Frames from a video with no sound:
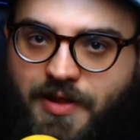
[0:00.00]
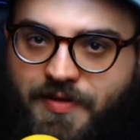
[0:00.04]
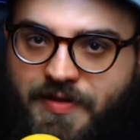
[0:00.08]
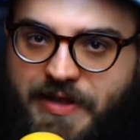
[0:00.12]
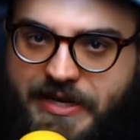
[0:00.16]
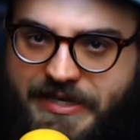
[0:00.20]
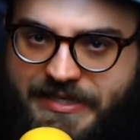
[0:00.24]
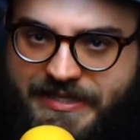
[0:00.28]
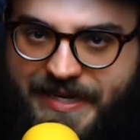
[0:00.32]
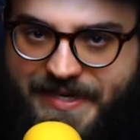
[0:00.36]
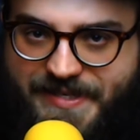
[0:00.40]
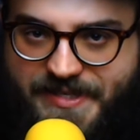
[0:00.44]

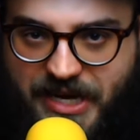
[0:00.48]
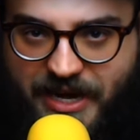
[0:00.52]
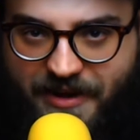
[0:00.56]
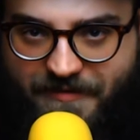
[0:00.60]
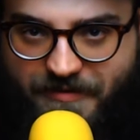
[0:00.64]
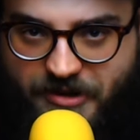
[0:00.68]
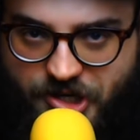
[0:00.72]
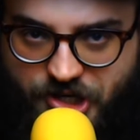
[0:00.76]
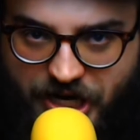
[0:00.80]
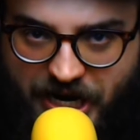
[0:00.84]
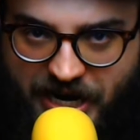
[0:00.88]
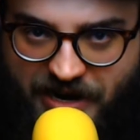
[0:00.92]
This sets off a
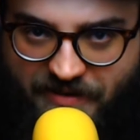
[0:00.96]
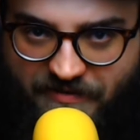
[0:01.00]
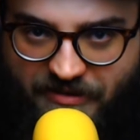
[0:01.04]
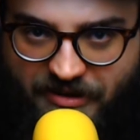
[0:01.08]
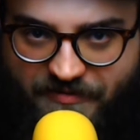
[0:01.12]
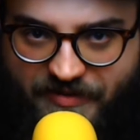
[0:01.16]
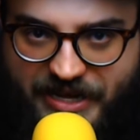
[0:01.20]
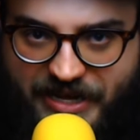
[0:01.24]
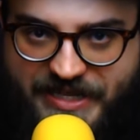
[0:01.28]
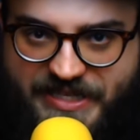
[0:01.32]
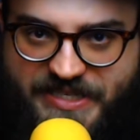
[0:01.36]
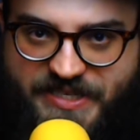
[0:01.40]
chain of
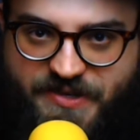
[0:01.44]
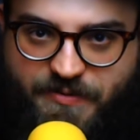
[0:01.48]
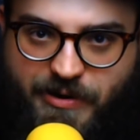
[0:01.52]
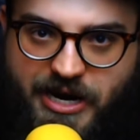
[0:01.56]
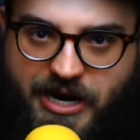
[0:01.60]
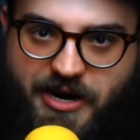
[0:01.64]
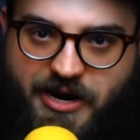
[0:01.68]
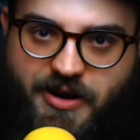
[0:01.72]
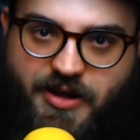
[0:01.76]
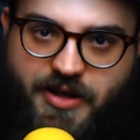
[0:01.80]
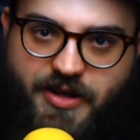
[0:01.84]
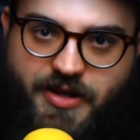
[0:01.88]
events
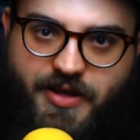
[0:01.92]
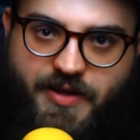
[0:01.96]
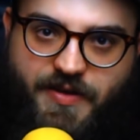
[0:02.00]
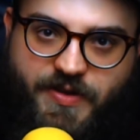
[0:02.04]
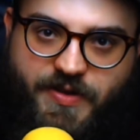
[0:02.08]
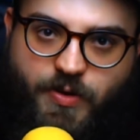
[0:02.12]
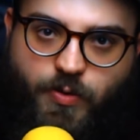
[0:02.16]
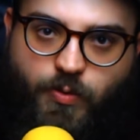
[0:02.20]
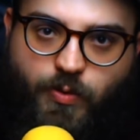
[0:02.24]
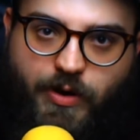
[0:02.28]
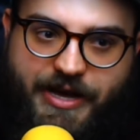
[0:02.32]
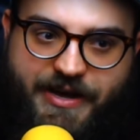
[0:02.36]
where
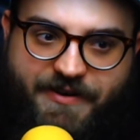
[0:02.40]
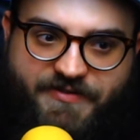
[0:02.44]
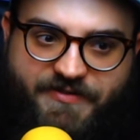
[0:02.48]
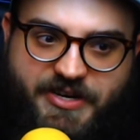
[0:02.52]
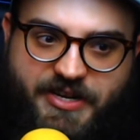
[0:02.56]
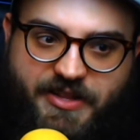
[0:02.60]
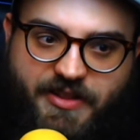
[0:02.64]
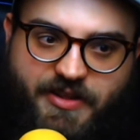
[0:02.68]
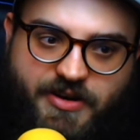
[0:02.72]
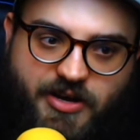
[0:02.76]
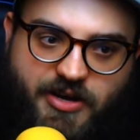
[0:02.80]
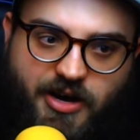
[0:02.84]
the wife to
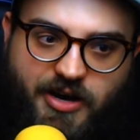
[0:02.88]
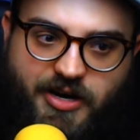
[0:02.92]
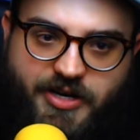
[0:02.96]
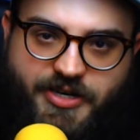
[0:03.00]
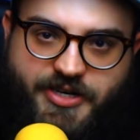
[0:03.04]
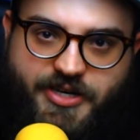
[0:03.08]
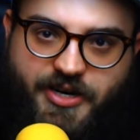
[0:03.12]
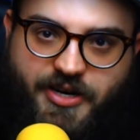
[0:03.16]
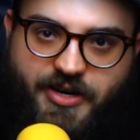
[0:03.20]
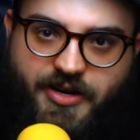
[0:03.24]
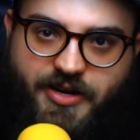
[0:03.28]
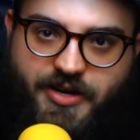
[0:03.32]
the
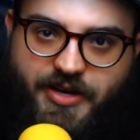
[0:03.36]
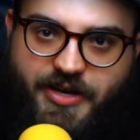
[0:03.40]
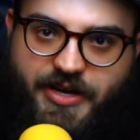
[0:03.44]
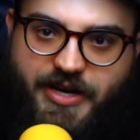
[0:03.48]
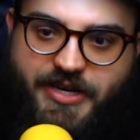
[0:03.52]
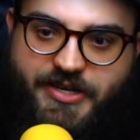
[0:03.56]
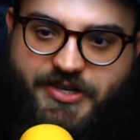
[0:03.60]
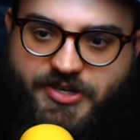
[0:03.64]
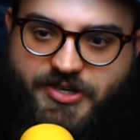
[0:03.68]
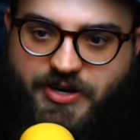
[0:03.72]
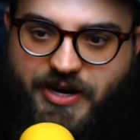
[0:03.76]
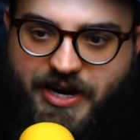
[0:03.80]
doctor
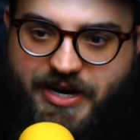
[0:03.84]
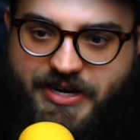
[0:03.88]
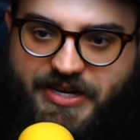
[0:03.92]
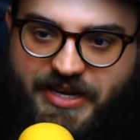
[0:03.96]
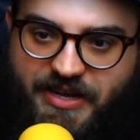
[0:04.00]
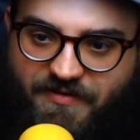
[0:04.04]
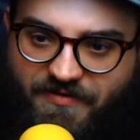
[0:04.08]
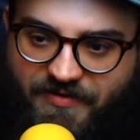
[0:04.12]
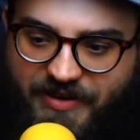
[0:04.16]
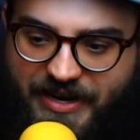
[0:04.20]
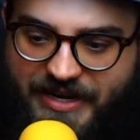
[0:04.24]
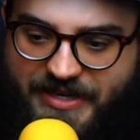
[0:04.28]
is trying to
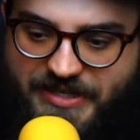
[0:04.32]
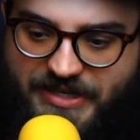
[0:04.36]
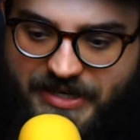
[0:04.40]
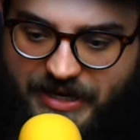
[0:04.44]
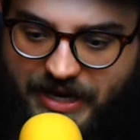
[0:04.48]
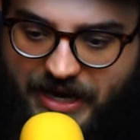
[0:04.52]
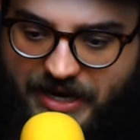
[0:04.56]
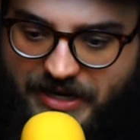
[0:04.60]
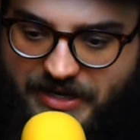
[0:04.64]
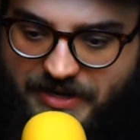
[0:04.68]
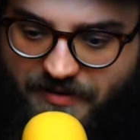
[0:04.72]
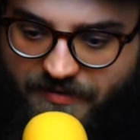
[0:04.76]

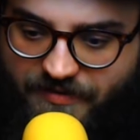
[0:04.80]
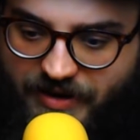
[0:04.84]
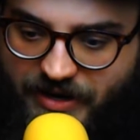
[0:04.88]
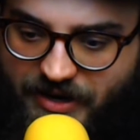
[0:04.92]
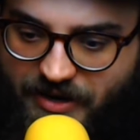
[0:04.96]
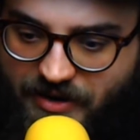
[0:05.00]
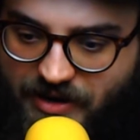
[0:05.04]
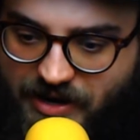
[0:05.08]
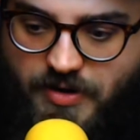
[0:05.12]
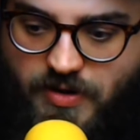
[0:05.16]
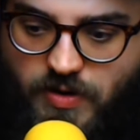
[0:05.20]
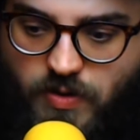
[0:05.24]
investigate to
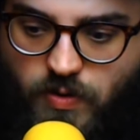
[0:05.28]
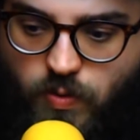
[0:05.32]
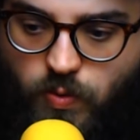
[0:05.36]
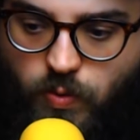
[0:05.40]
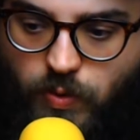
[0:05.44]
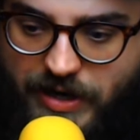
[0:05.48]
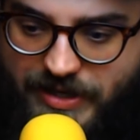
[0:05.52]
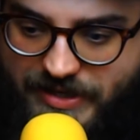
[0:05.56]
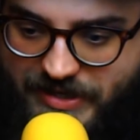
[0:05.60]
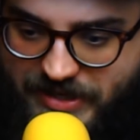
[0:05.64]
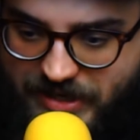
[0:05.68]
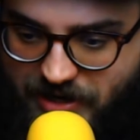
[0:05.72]
figure out
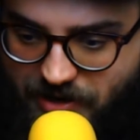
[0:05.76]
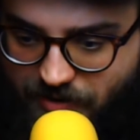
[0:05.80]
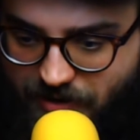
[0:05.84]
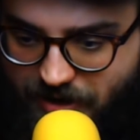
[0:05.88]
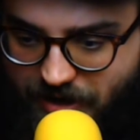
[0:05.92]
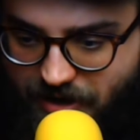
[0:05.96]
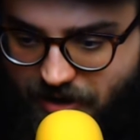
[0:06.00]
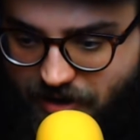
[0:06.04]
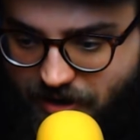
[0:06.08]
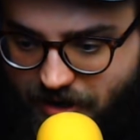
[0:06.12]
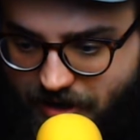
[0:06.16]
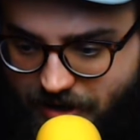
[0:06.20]
what's going
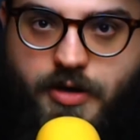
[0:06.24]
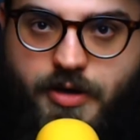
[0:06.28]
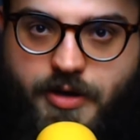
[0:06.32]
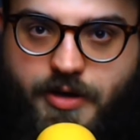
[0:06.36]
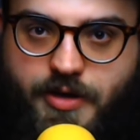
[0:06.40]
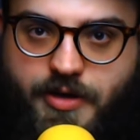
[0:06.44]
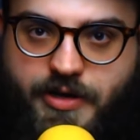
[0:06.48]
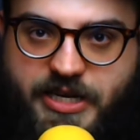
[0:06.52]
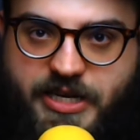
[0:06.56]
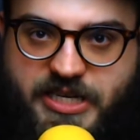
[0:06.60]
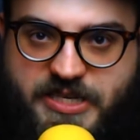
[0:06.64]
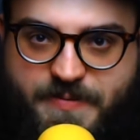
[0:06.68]
on.
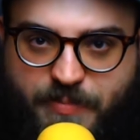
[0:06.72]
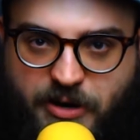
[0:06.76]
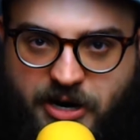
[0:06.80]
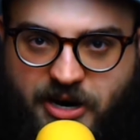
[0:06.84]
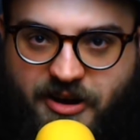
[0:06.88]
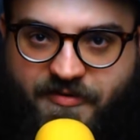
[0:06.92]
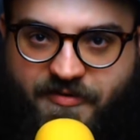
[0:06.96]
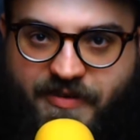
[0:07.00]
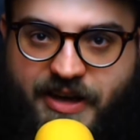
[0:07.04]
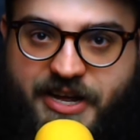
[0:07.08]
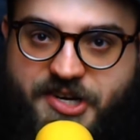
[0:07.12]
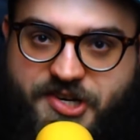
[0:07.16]
Gaspard
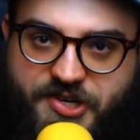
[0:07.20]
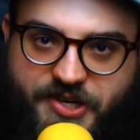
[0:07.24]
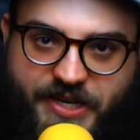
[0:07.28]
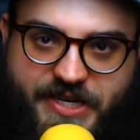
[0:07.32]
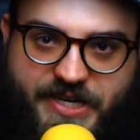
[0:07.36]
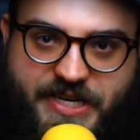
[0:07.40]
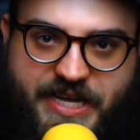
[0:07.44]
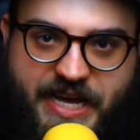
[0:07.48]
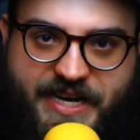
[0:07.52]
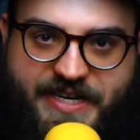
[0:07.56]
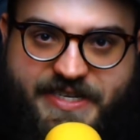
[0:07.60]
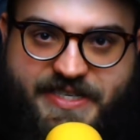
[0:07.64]
eventually
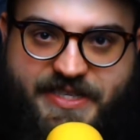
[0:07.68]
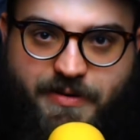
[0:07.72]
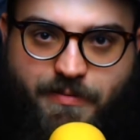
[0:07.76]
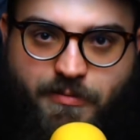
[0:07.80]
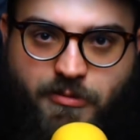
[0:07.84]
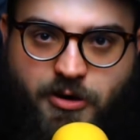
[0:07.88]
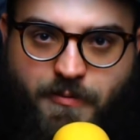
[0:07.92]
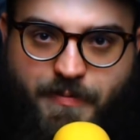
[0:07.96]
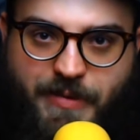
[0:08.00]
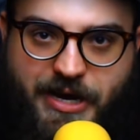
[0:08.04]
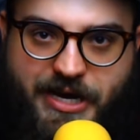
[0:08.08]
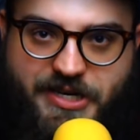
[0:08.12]
takes the
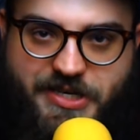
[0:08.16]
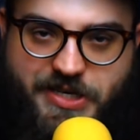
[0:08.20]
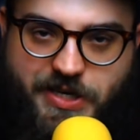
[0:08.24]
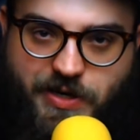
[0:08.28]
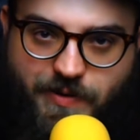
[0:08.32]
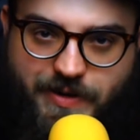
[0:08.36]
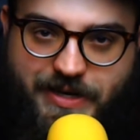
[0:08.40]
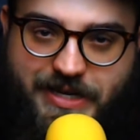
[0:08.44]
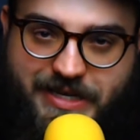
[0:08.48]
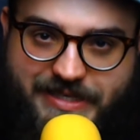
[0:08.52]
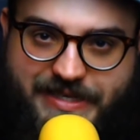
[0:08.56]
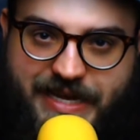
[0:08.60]
mermaid to
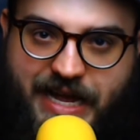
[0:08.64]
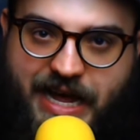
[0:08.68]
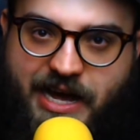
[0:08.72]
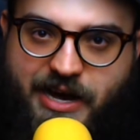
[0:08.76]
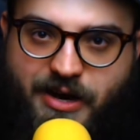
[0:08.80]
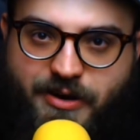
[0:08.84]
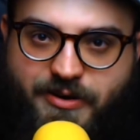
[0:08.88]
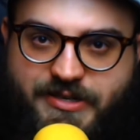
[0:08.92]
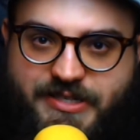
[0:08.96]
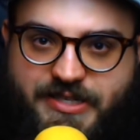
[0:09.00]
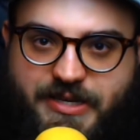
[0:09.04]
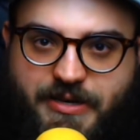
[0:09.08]
his
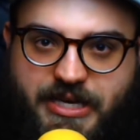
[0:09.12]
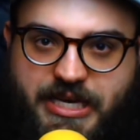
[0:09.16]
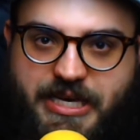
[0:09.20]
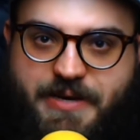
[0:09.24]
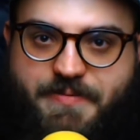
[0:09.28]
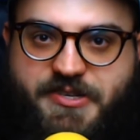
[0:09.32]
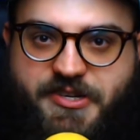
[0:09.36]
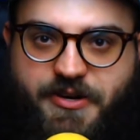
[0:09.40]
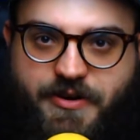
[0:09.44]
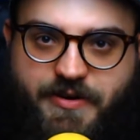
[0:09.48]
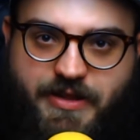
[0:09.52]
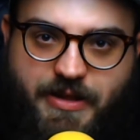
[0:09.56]
house,
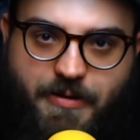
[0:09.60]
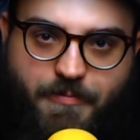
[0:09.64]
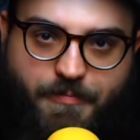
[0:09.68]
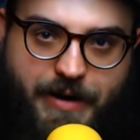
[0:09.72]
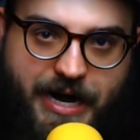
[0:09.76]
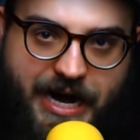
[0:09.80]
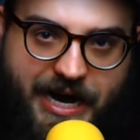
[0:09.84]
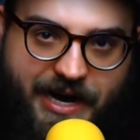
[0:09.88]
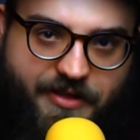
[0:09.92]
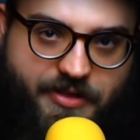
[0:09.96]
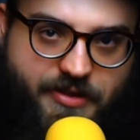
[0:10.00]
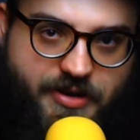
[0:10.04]
keeps her in the
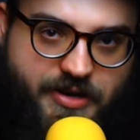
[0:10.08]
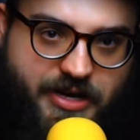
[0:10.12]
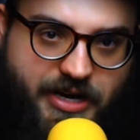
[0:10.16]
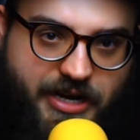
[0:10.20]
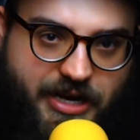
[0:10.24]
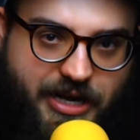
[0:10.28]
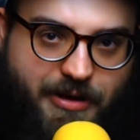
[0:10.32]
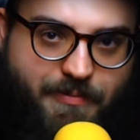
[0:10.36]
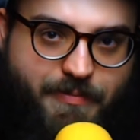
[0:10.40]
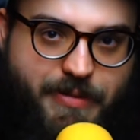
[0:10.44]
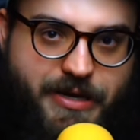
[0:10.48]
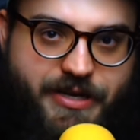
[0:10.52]
bathtub,